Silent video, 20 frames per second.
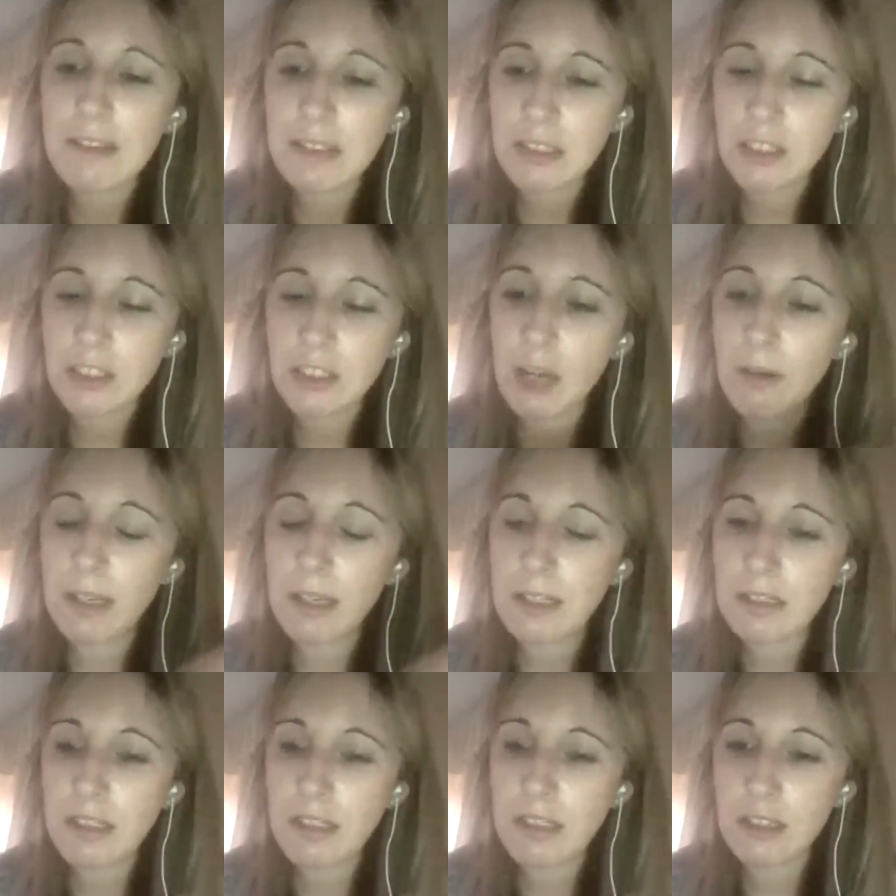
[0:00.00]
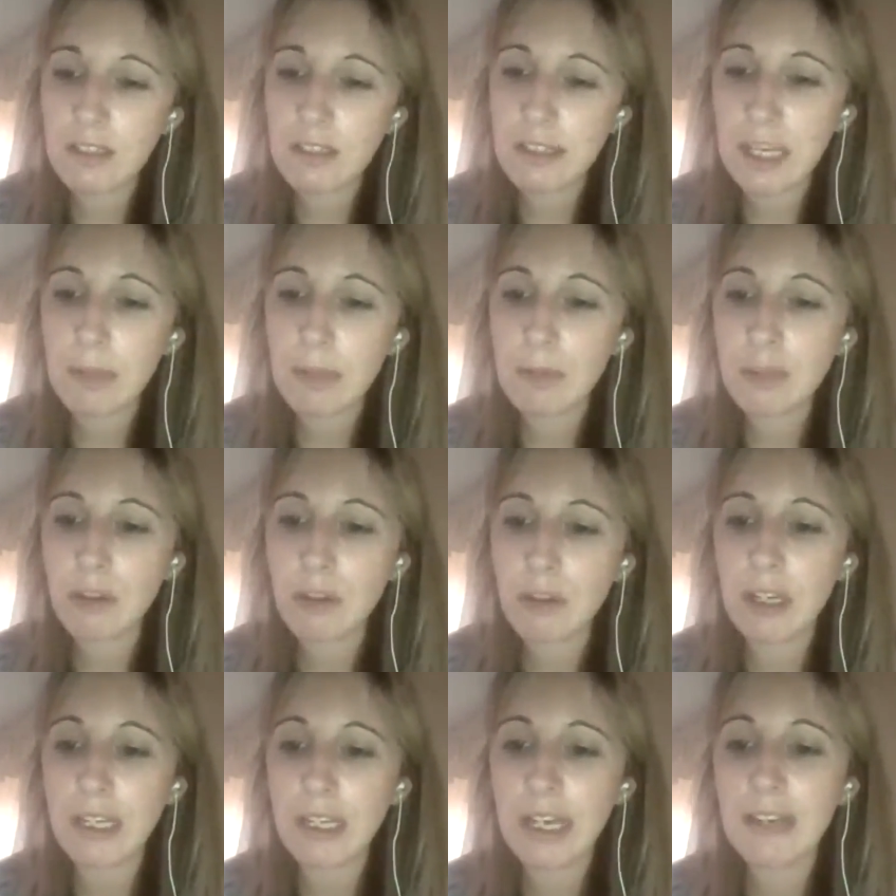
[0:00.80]
to go into the disabled toilet
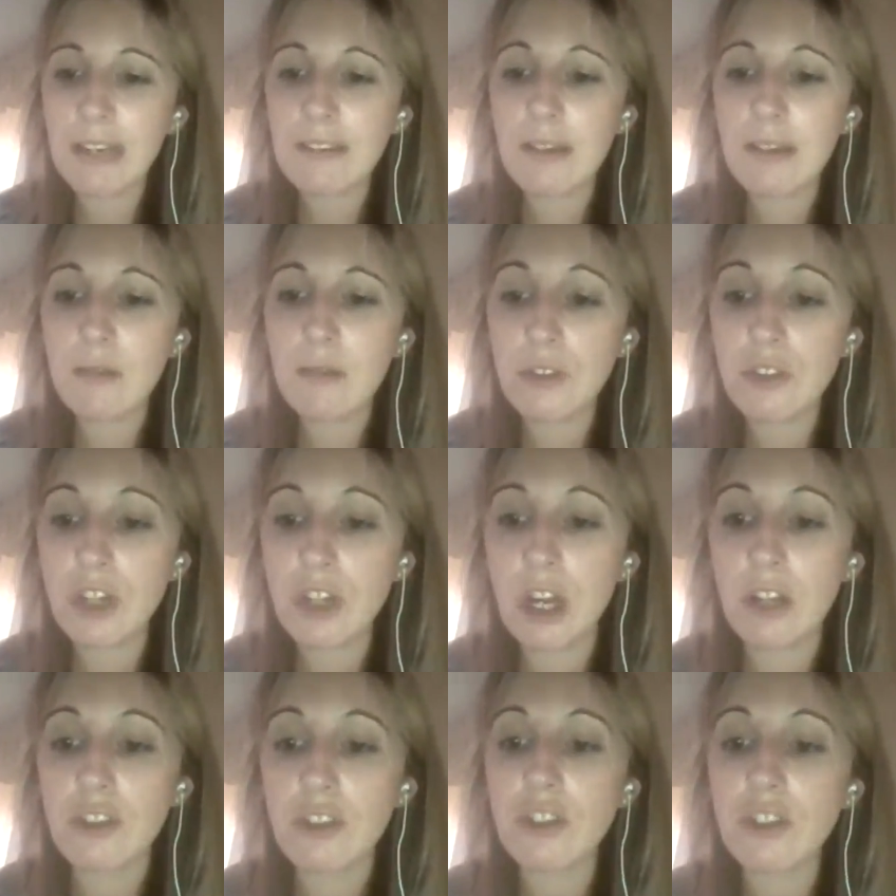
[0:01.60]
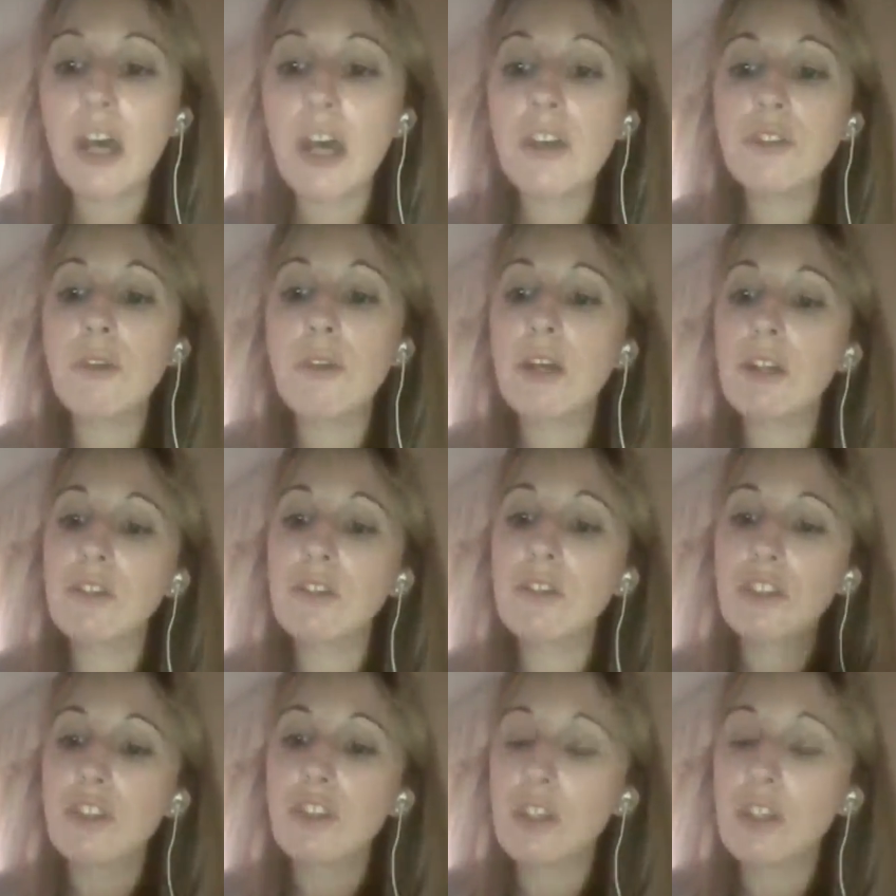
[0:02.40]
in case I was judged. So I used to
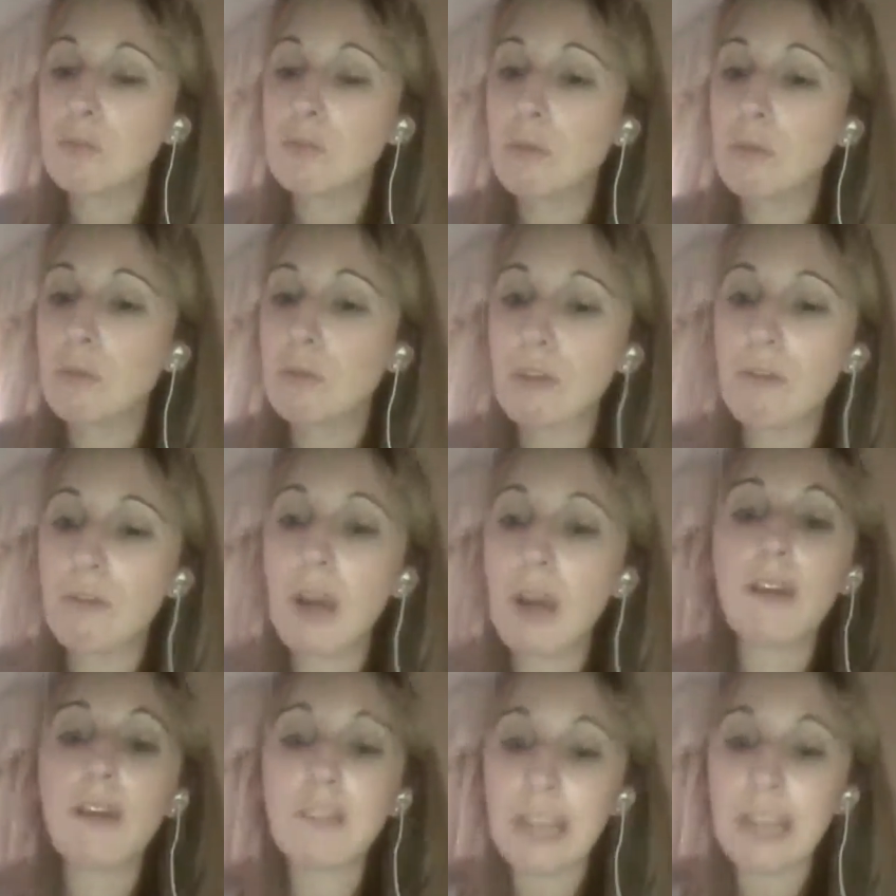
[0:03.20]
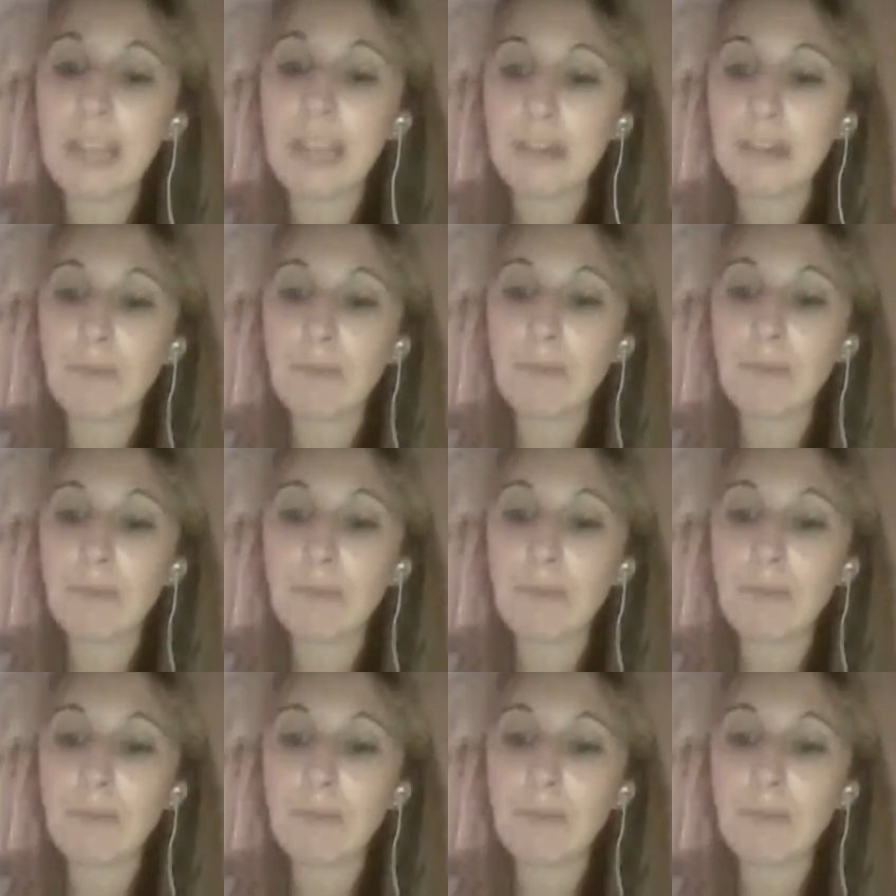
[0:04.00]
just walk around in my
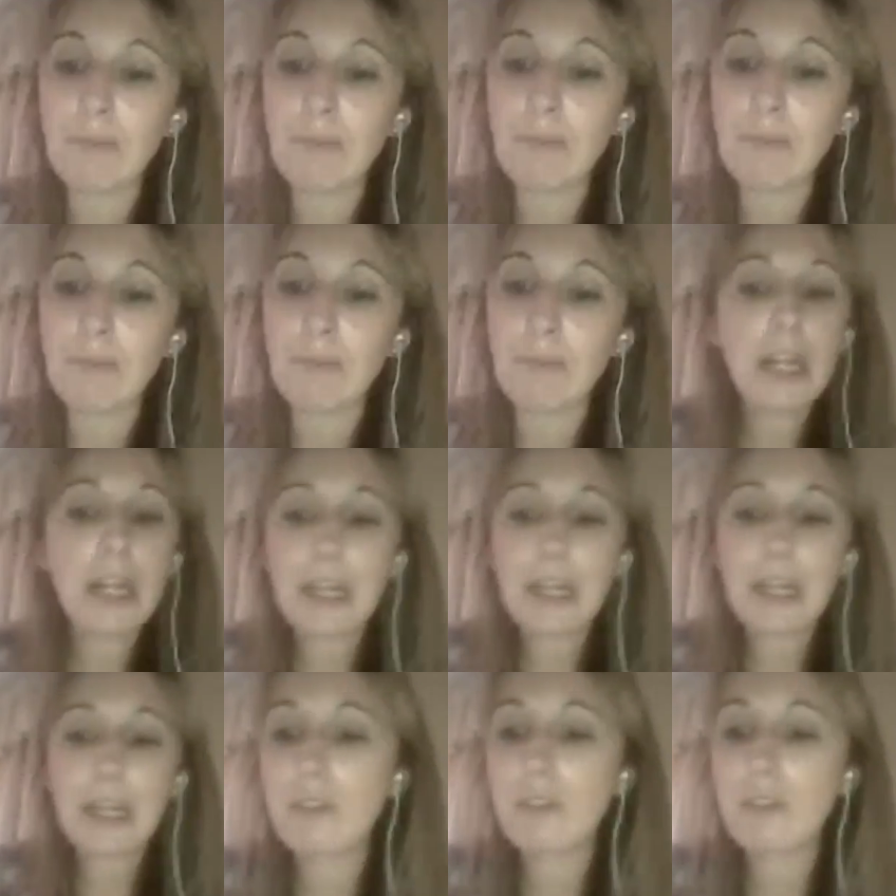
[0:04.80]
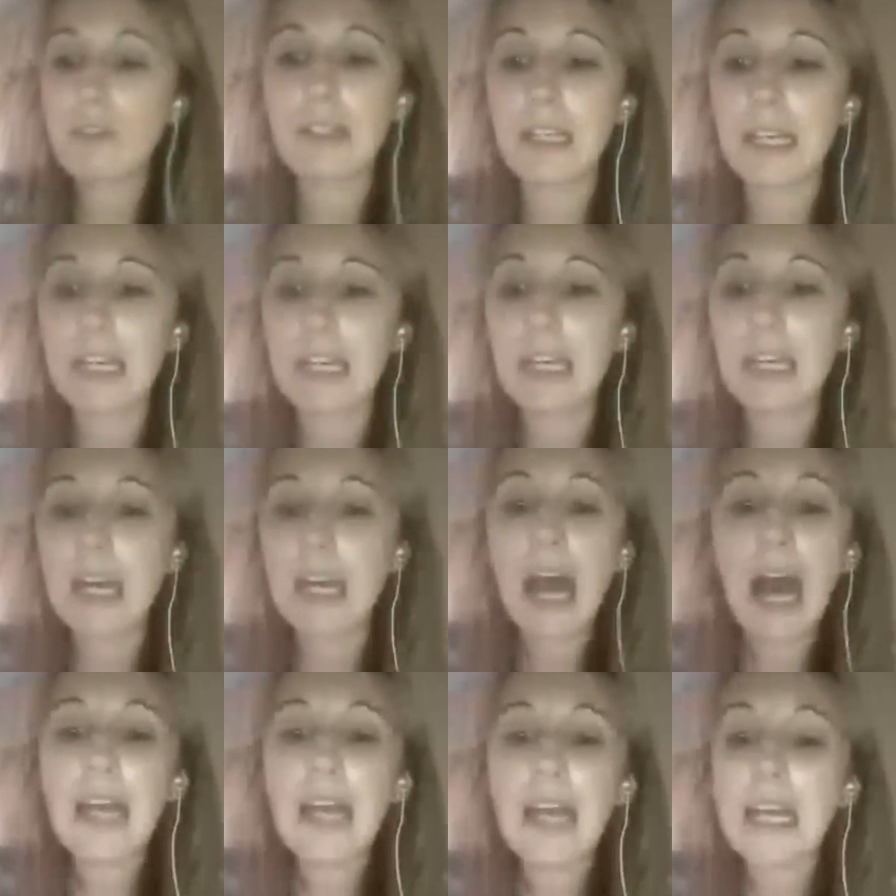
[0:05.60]
mess constantly,
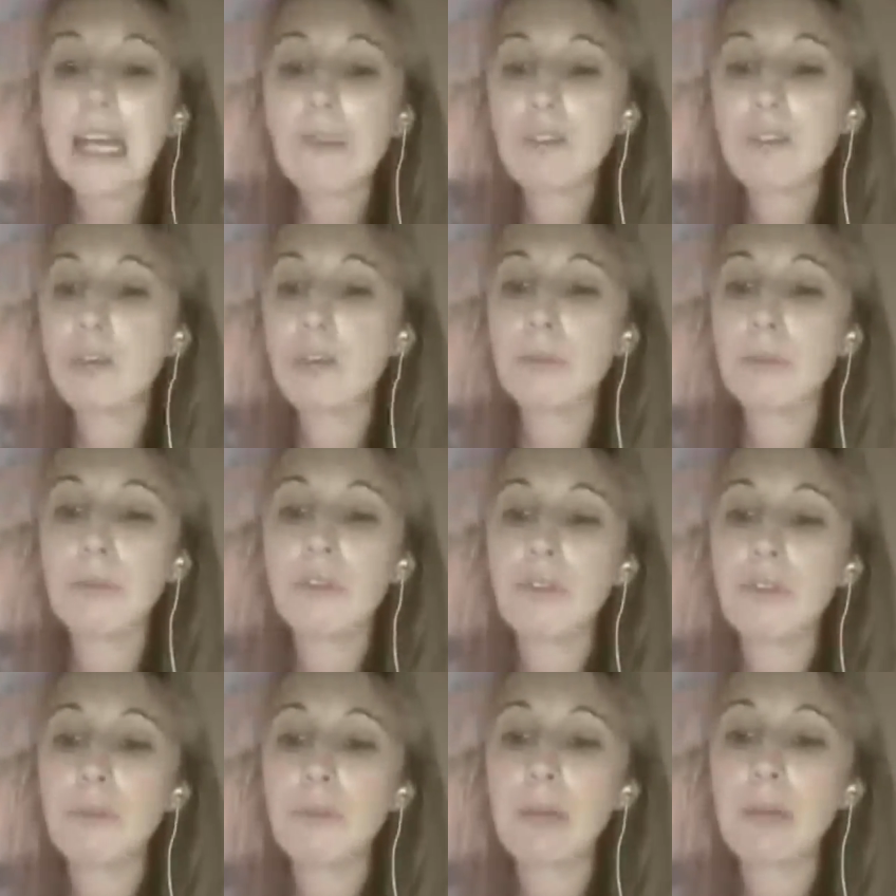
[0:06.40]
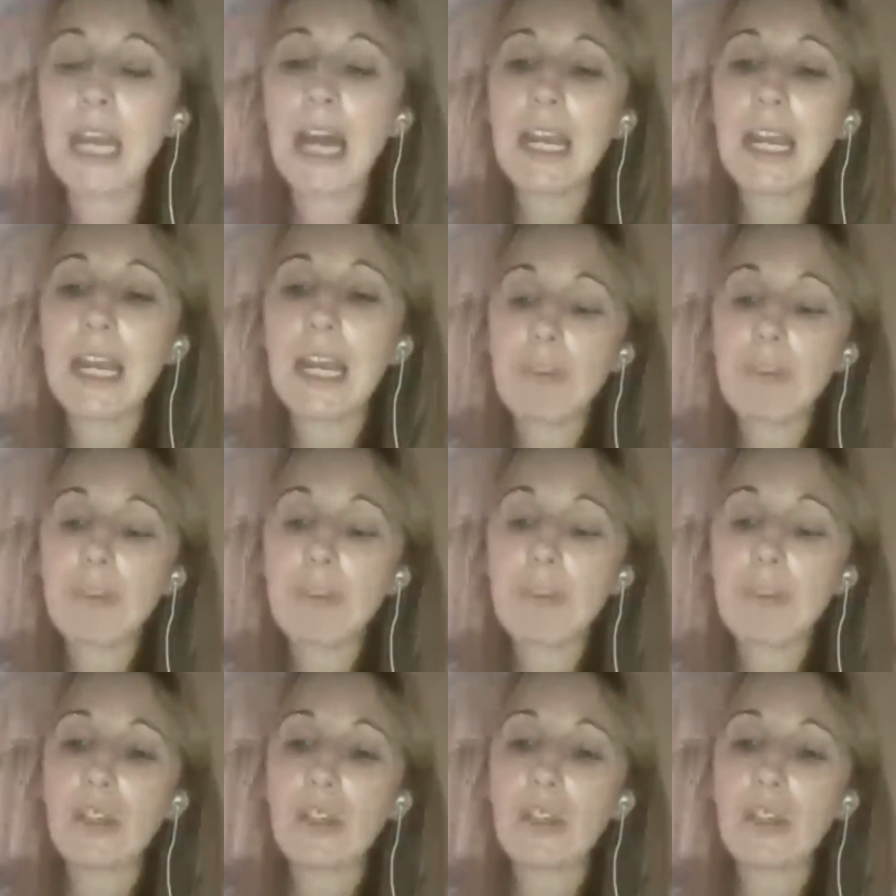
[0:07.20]
and that was normal for me. And I would have an